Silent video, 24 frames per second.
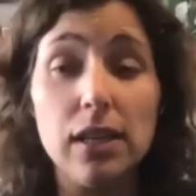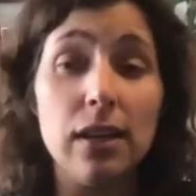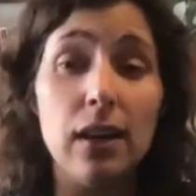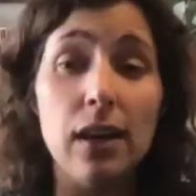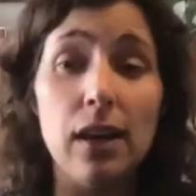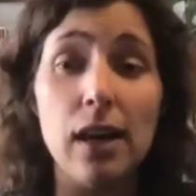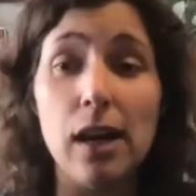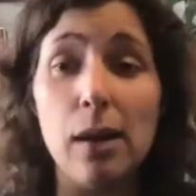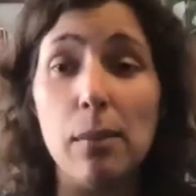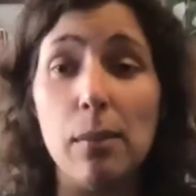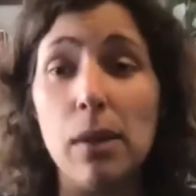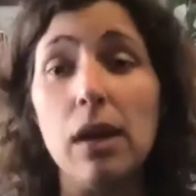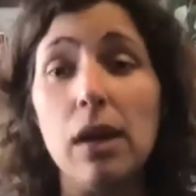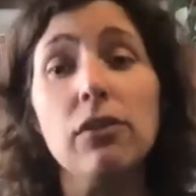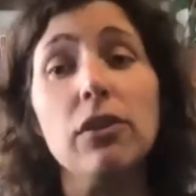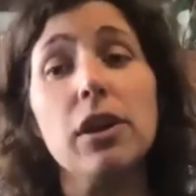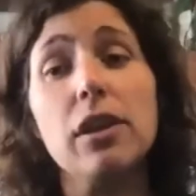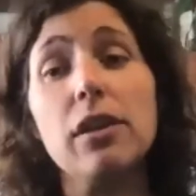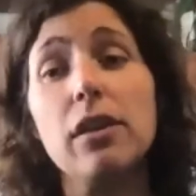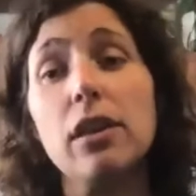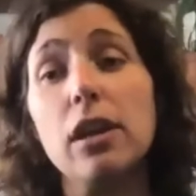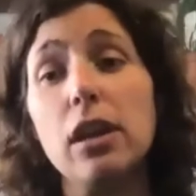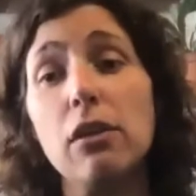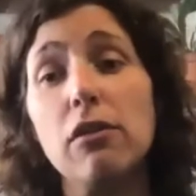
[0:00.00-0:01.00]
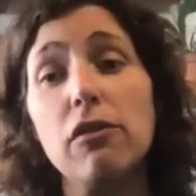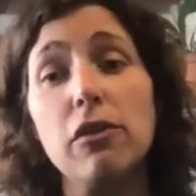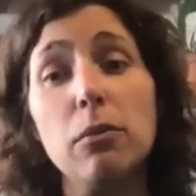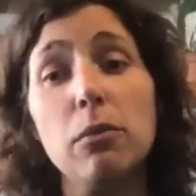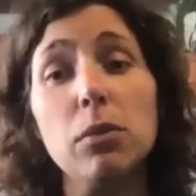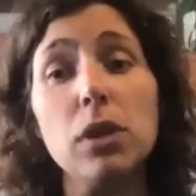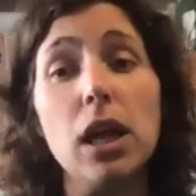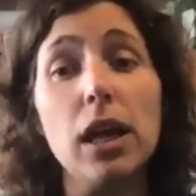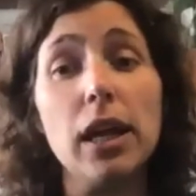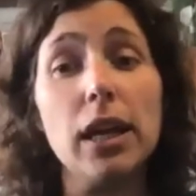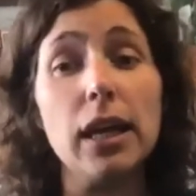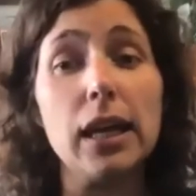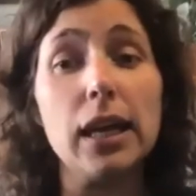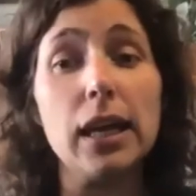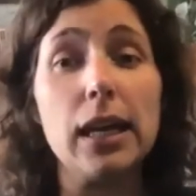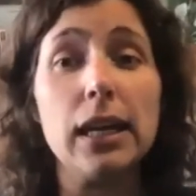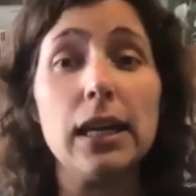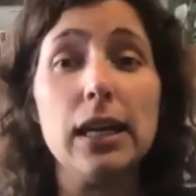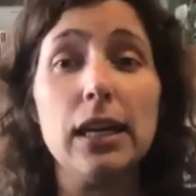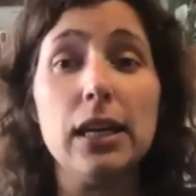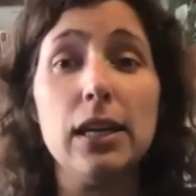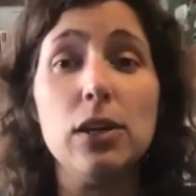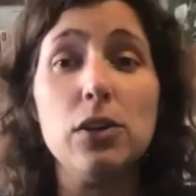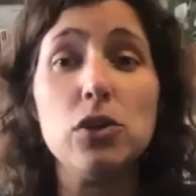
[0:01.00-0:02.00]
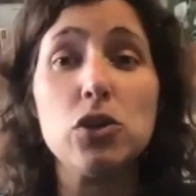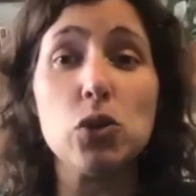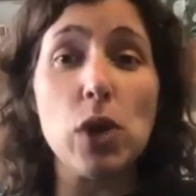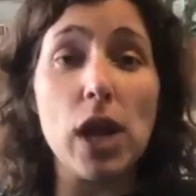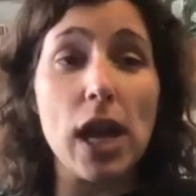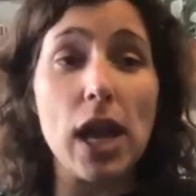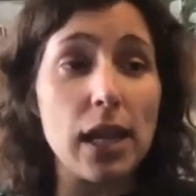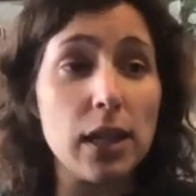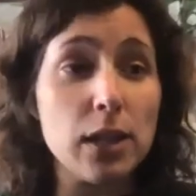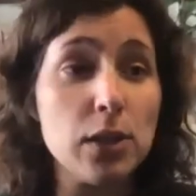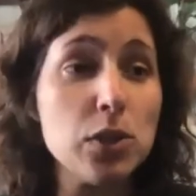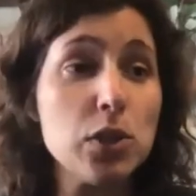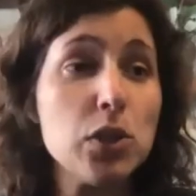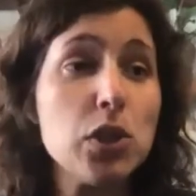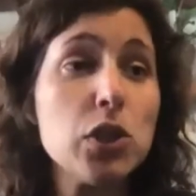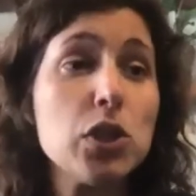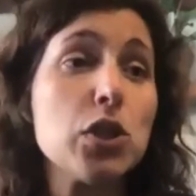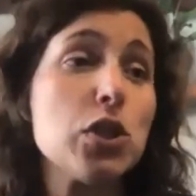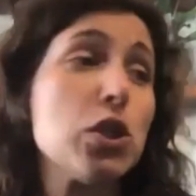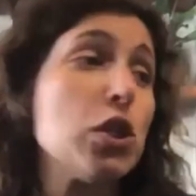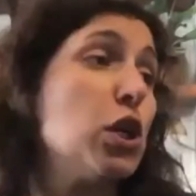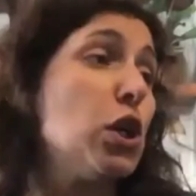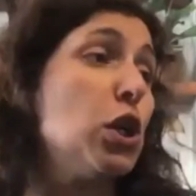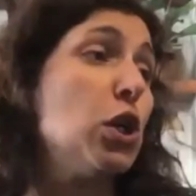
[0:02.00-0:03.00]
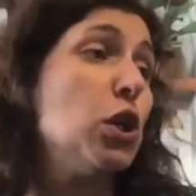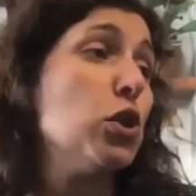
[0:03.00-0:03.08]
Um, everything from like trends